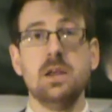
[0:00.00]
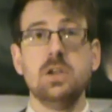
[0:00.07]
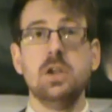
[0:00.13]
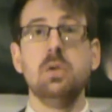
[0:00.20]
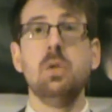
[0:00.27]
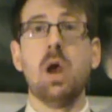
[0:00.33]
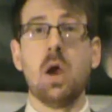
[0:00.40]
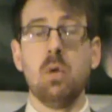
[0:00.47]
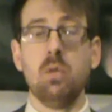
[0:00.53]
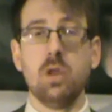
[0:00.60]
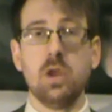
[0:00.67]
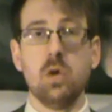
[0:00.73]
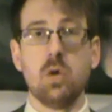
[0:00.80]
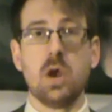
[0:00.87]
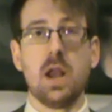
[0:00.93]
You know
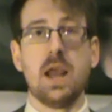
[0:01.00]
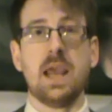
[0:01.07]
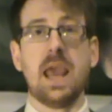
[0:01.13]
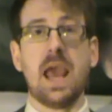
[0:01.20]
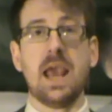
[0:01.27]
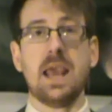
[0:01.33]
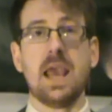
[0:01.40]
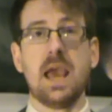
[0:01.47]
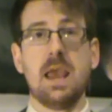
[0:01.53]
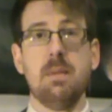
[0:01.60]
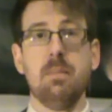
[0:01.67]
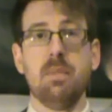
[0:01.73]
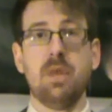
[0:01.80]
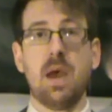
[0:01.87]
that you're going to get a game